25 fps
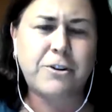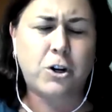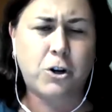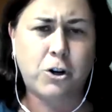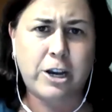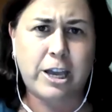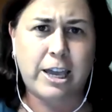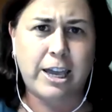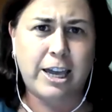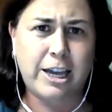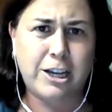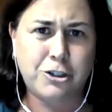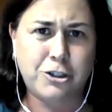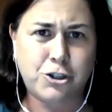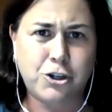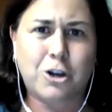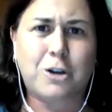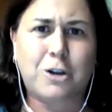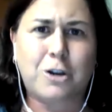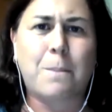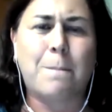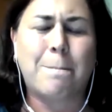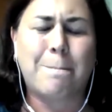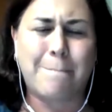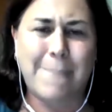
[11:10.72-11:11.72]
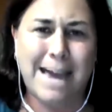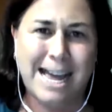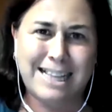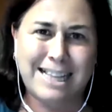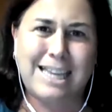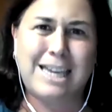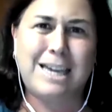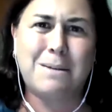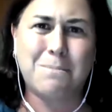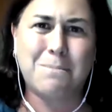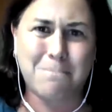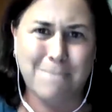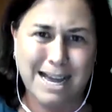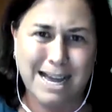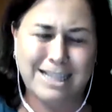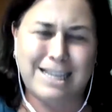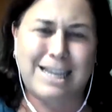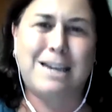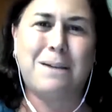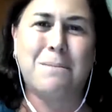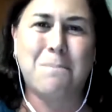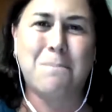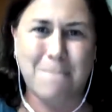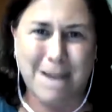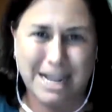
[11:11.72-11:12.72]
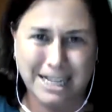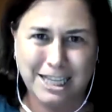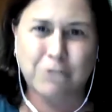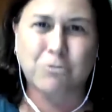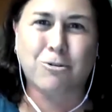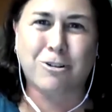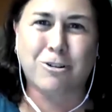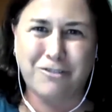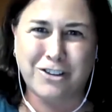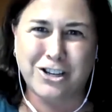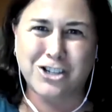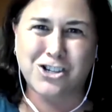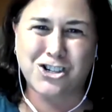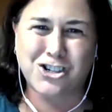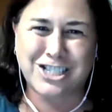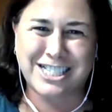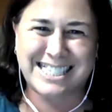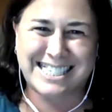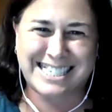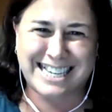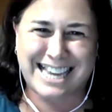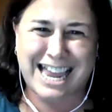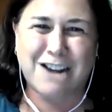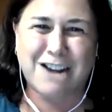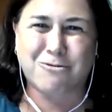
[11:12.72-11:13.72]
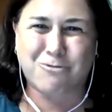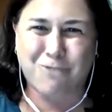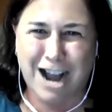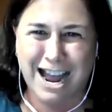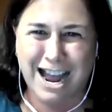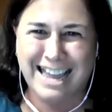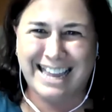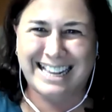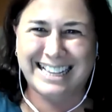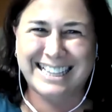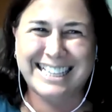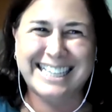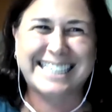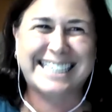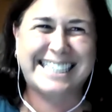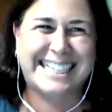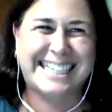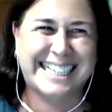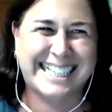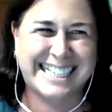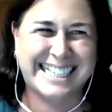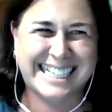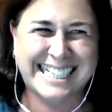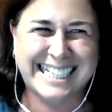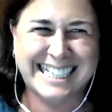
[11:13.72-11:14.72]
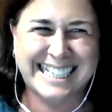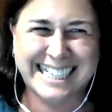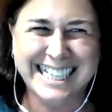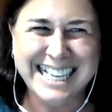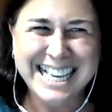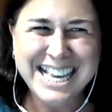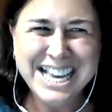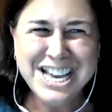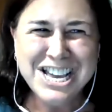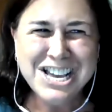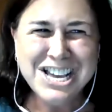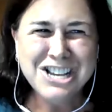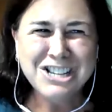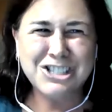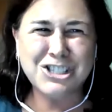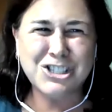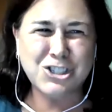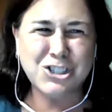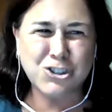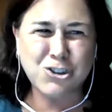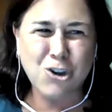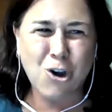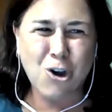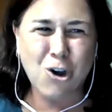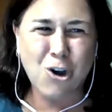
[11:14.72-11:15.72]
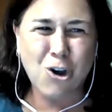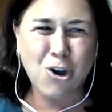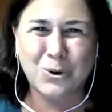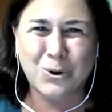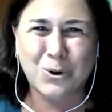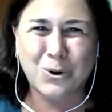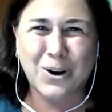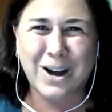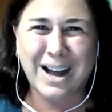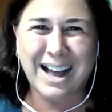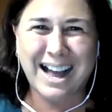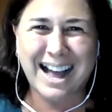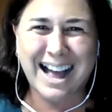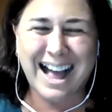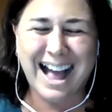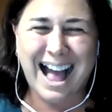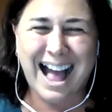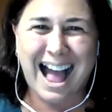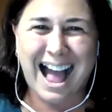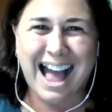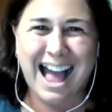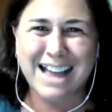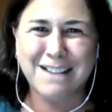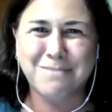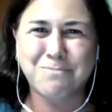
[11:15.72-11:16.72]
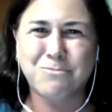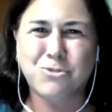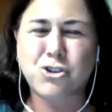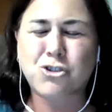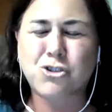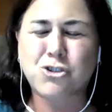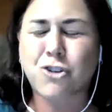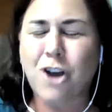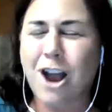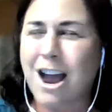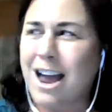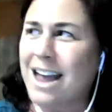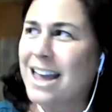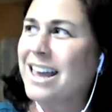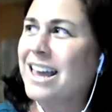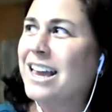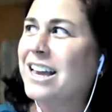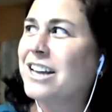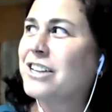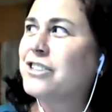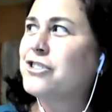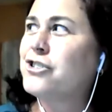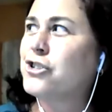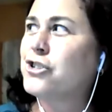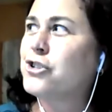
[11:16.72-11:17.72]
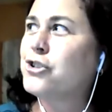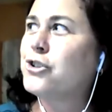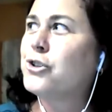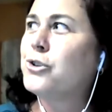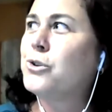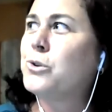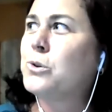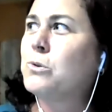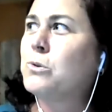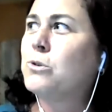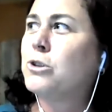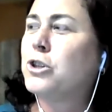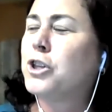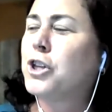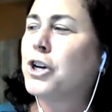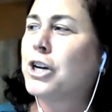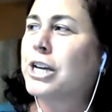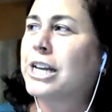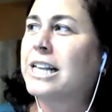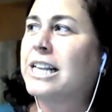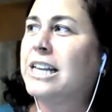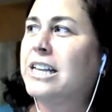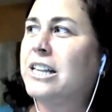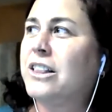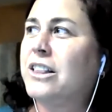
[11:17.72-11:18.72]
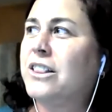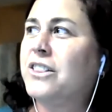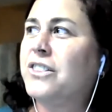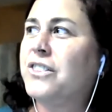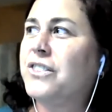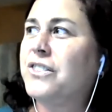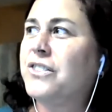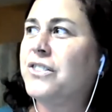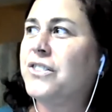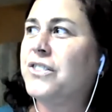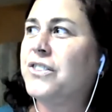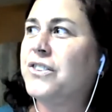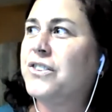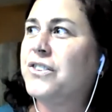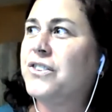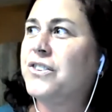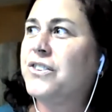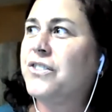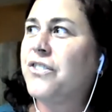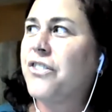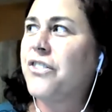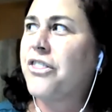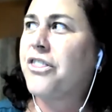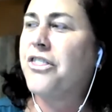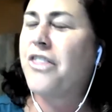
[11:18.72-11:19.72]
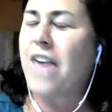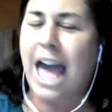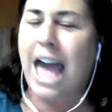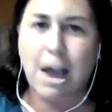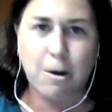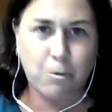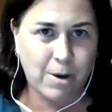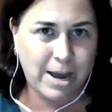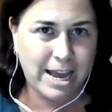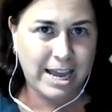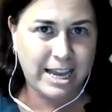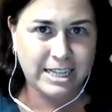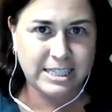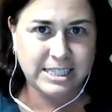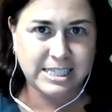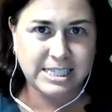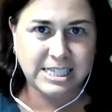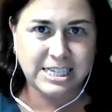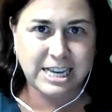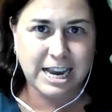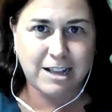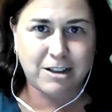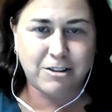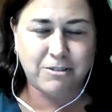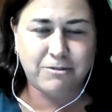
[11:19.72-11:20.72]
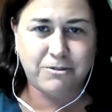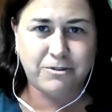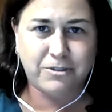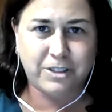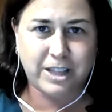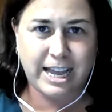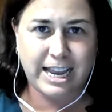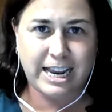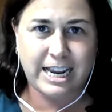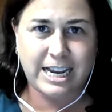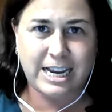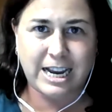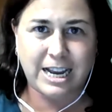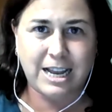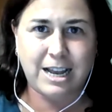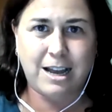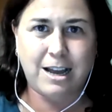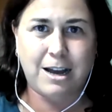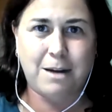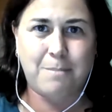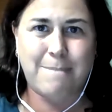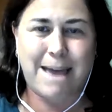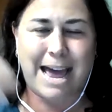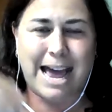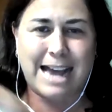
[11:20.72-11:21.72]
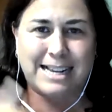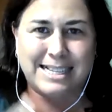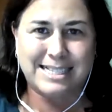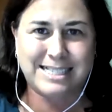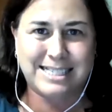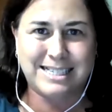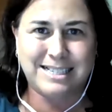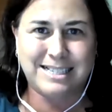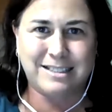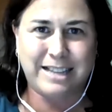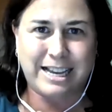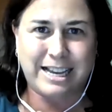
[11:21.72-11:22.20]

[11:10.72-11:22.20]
of cooking took many, many, many revisions to get right. So I'm trying to look at it that way instead of like a magazine,